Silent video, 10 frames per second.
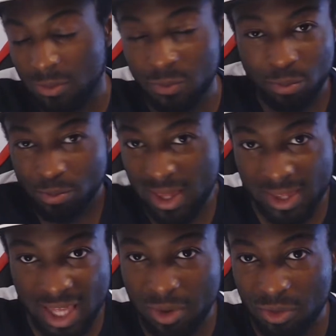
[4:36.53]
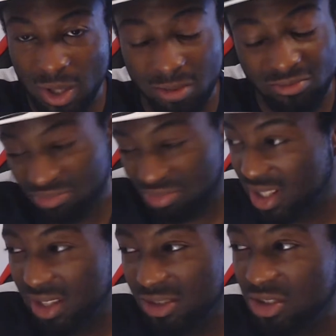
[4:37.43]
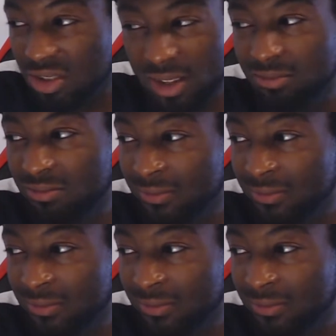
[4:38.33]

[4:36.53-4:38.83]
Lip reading: base game as well. Pretty interesting.